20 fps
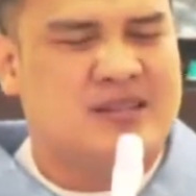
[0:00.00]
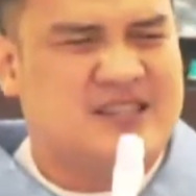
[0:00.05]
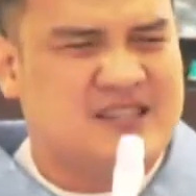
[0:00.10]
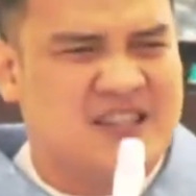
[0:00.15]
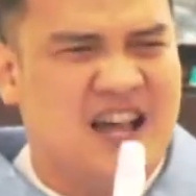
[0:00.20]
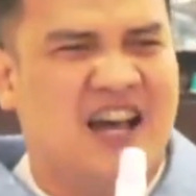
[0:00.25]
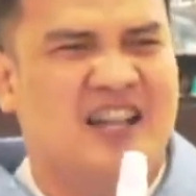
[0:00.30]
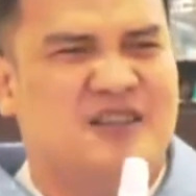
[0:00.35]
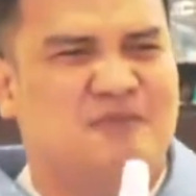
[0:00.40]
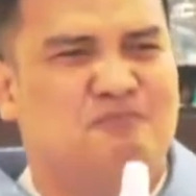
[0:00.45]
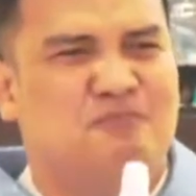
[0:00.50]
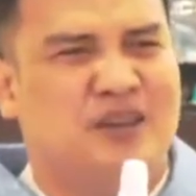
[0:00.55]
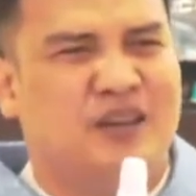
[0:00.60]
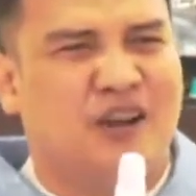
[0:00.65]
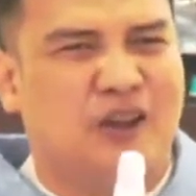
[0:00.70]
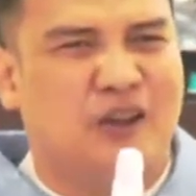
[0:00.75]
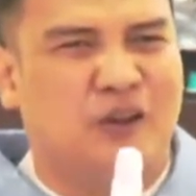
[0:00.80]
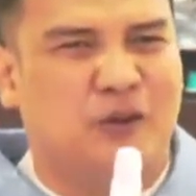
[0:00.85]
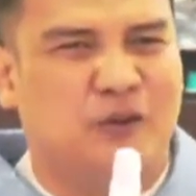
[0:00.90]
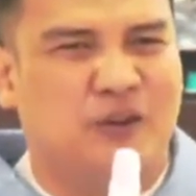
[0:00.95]
study
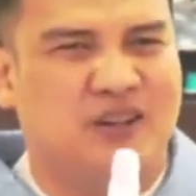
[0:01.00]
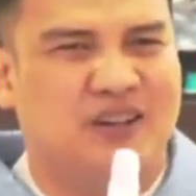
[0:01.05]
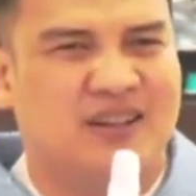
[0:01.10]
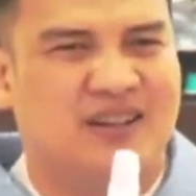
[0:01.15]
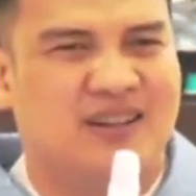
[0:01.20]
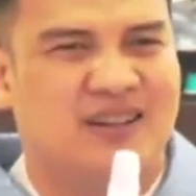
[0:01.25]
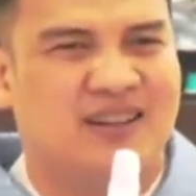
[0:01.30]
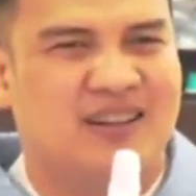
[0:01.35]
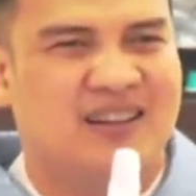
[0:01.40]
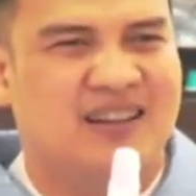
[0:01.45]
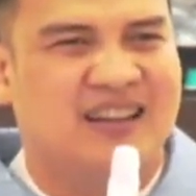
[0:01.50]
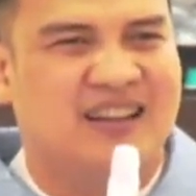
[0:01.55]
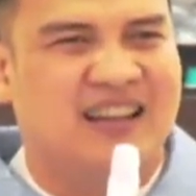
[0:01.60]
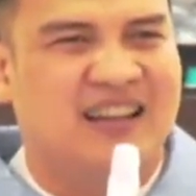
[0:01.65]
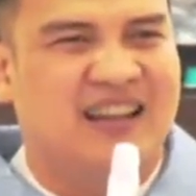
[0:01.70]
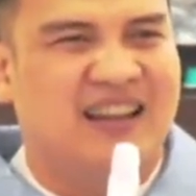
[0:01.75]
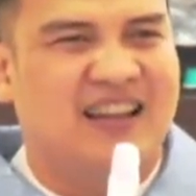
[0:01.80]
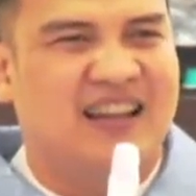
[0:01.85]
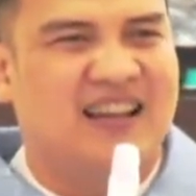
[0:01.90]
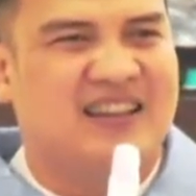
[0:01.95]
period,
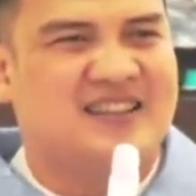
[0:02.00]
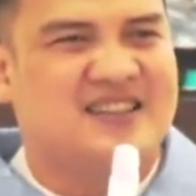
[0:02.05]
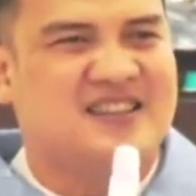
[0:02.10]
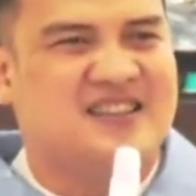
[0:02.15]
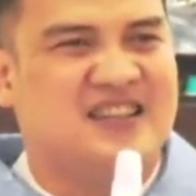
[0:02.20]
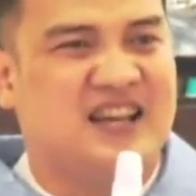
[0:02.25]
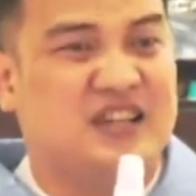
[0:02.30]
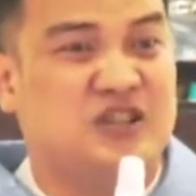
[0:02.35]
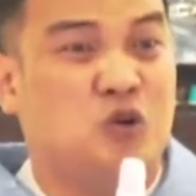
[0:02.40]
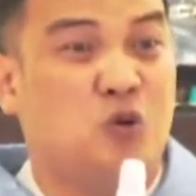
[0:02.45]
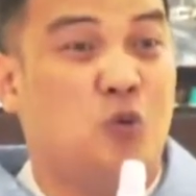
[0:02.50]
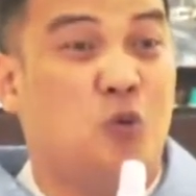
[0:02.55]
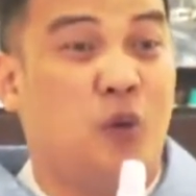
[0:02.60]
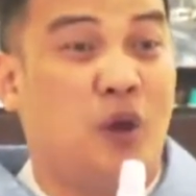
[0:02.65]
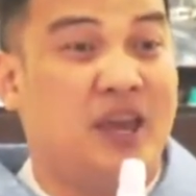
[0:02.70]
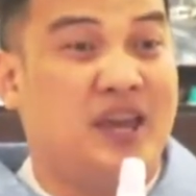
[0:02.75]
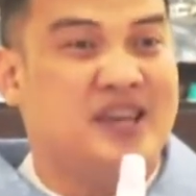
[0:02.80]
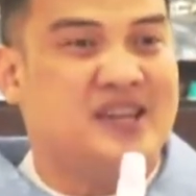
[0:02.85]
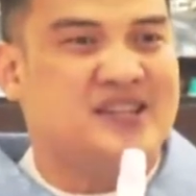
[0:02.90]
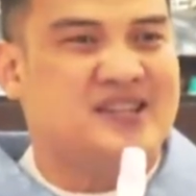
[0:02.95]
let's not
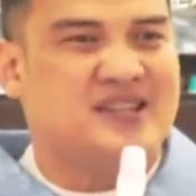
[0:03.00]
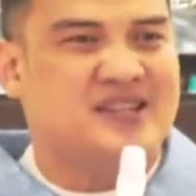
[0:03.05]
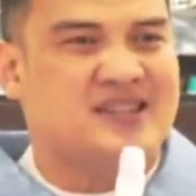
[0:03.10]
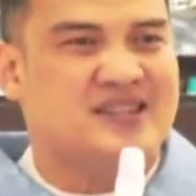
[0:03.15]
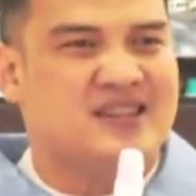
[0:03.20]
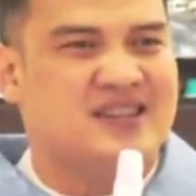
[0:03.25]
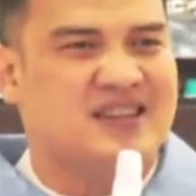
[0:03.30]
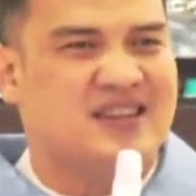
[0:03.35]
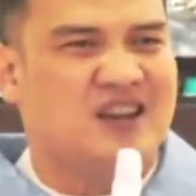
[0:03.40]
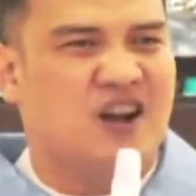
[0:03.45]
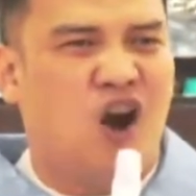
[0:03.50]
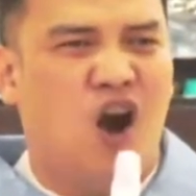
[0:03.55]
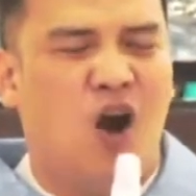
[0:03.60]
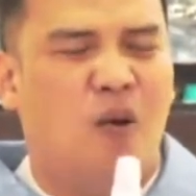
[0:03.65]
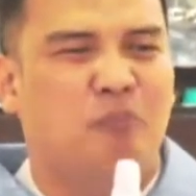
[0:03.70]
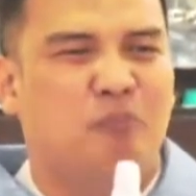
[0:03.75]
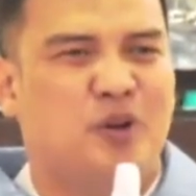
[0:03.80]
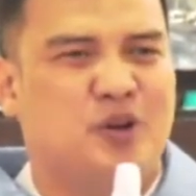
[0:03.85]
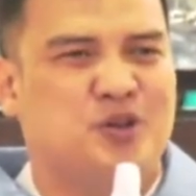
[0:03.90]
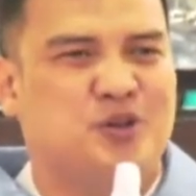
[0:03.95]
waste
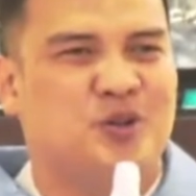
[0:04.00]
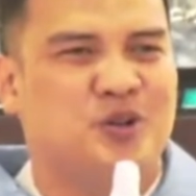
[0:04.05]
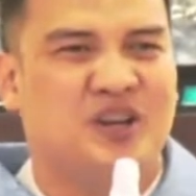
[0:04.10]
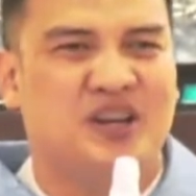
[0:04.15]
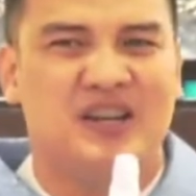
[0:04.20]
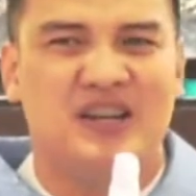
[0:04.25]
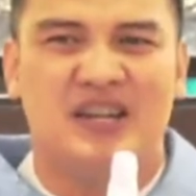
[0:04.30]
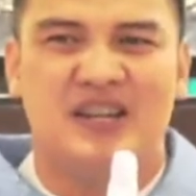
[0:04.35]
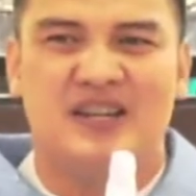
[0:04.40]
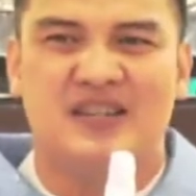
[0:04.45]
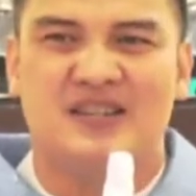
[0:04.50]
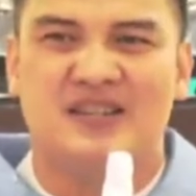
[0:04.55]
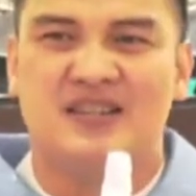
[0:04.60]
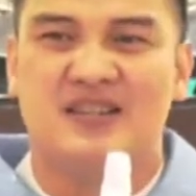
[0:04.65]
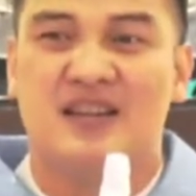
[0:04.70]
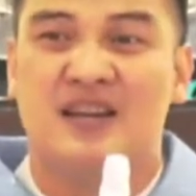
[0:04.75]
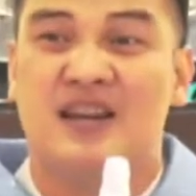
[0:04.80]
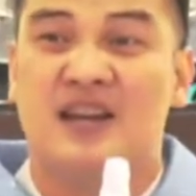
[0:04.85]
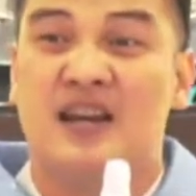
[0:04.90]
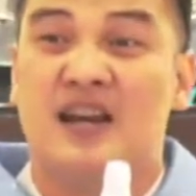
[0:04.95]

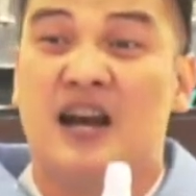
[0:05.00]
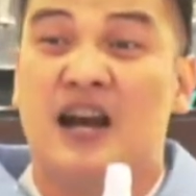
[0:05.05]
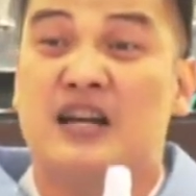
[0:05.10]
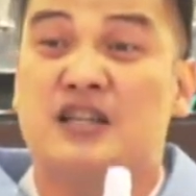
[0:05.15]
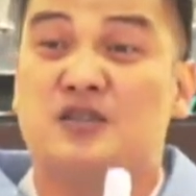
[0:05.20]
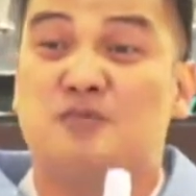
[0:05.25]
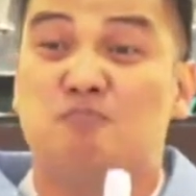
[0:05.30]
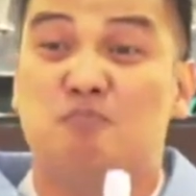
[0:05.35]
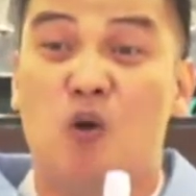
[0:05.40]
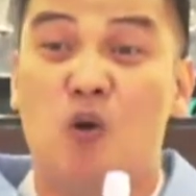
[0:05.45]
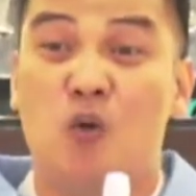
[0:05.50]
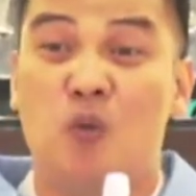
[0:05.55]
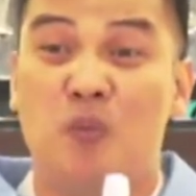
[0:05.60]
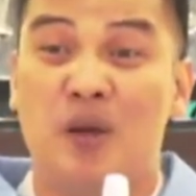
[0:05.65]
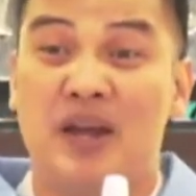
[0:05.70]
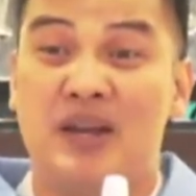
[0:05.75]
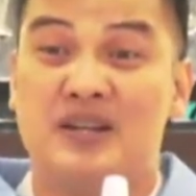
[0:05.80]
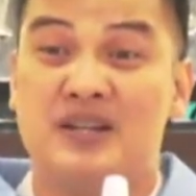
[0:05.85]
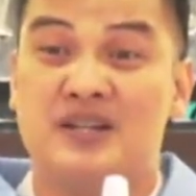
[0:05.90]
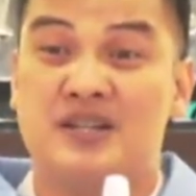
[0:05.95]
opportunities as
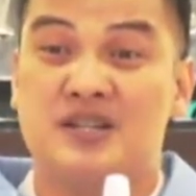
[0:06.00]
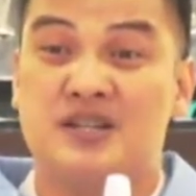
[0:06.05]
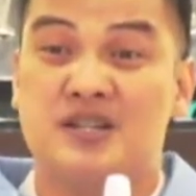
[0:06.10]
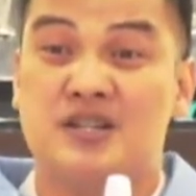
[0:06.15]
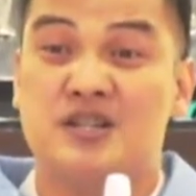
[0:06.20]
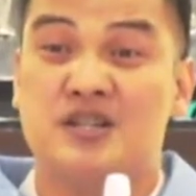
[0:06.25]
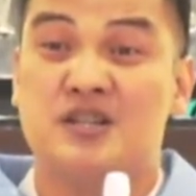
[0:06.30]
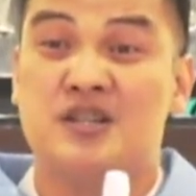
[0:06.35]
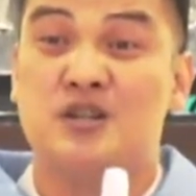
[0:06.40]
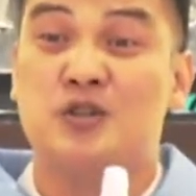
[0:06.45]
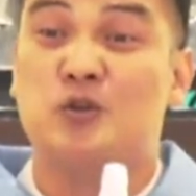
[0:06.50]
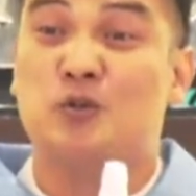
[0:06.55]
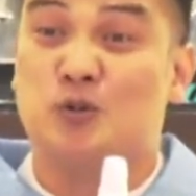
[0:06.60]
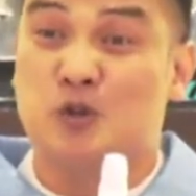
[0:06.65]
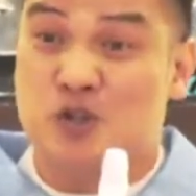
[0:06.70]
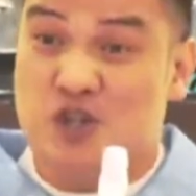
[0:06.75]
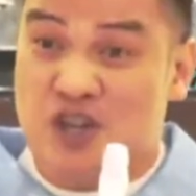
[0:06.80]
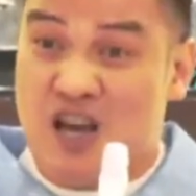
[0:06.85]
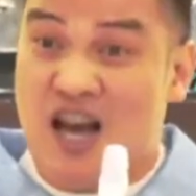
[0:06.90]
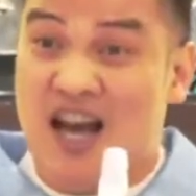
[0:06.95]
moments
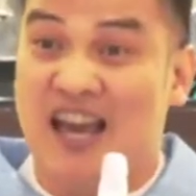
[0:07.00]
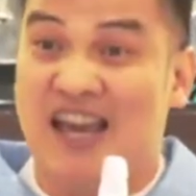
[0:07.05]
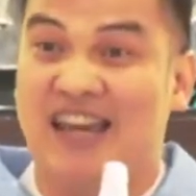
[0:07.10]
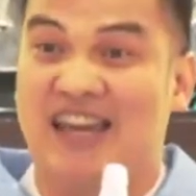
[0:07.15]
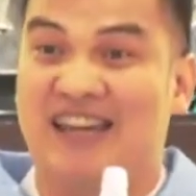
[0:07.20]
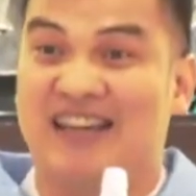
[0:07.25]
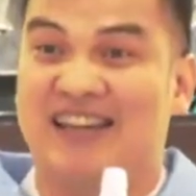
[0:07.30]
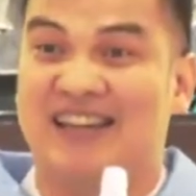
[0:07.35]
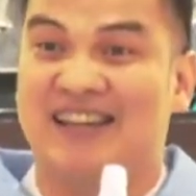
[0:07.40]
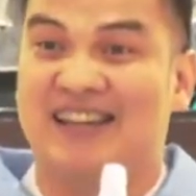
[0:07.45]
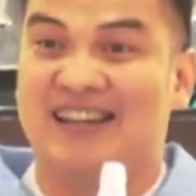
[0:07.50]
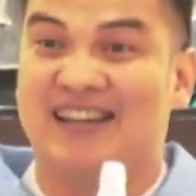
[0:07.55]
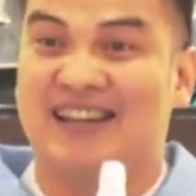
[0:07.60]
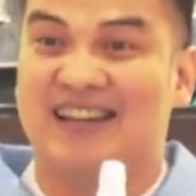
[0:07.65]
to shine.